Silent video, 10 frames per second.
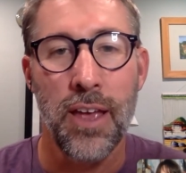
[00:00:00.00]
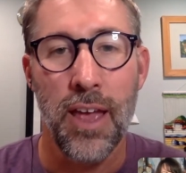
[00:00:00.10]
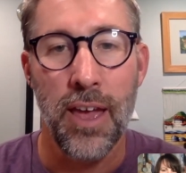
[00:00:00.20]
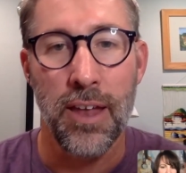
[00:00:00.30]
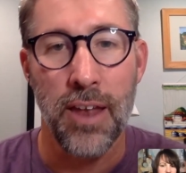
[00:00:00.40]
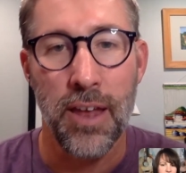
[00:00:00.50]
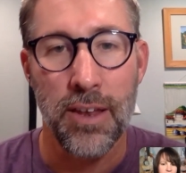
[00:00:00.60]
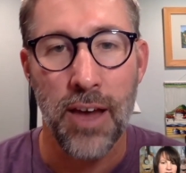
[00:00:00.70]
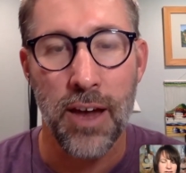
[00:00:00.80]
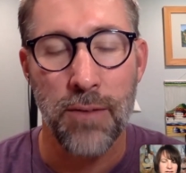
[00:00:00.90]

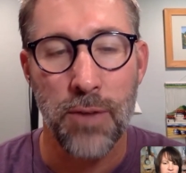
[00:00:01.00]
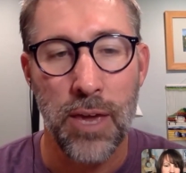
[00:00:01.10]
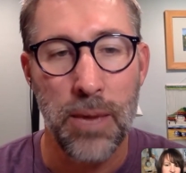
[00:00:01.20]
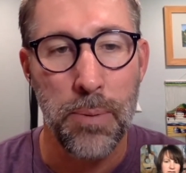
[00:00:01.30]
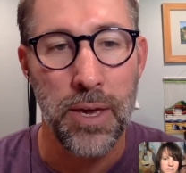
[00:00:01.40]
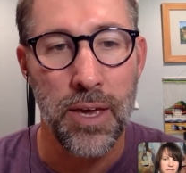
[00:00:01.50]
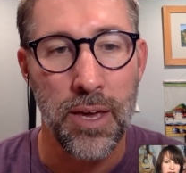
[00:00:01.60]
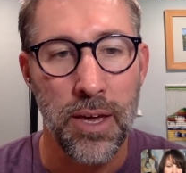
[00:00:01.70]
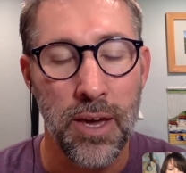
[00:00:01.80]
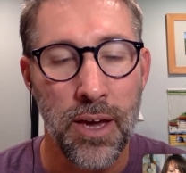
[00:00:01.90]
and kind of keeping